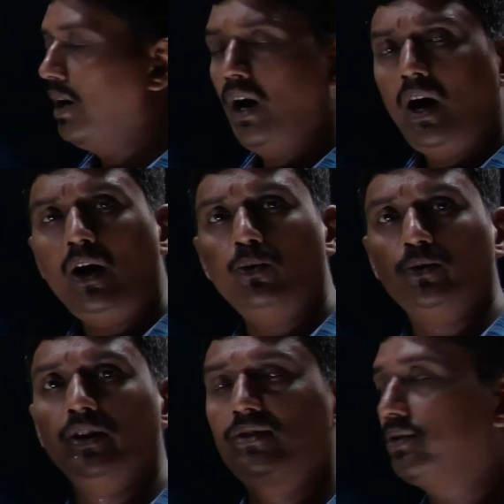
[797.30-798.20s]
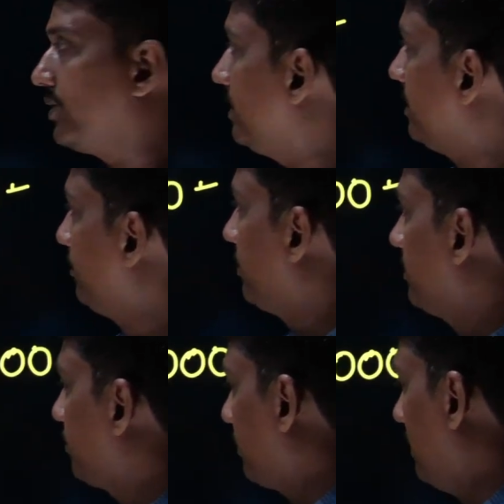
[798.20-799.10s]
How this
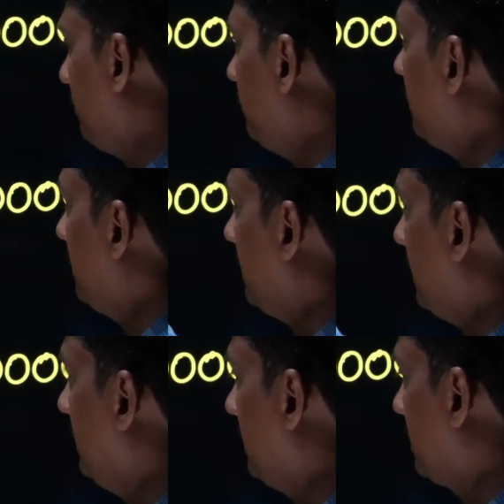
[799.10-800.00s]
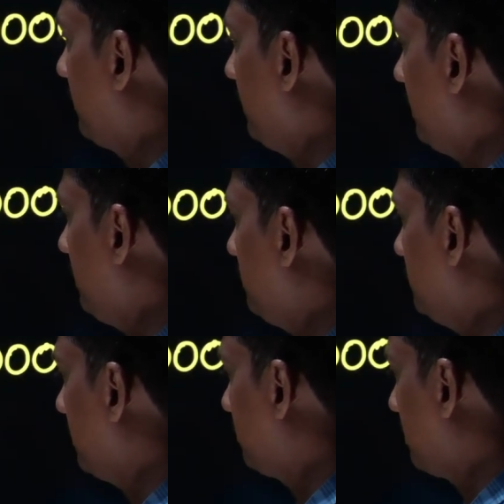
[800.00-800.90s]
differs from a liquid?
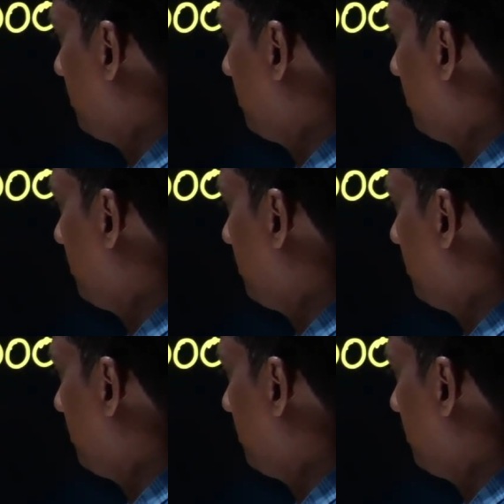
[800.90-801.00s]
Just